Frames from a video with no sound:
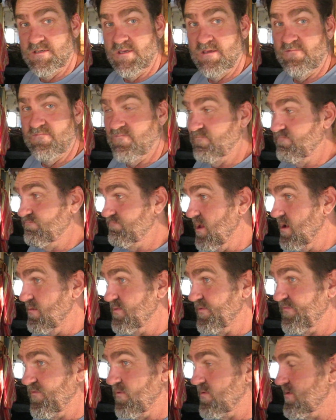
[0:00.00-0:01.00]
shit,
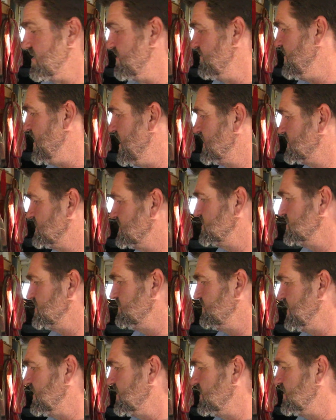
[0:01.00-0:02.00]
almost 400 bucks. It
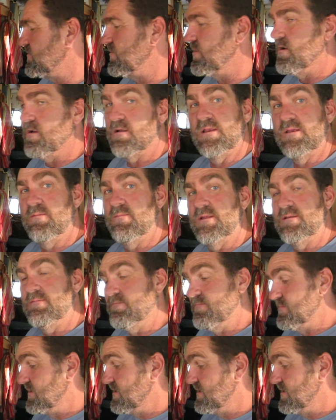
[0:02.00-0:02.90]
should be good quality, but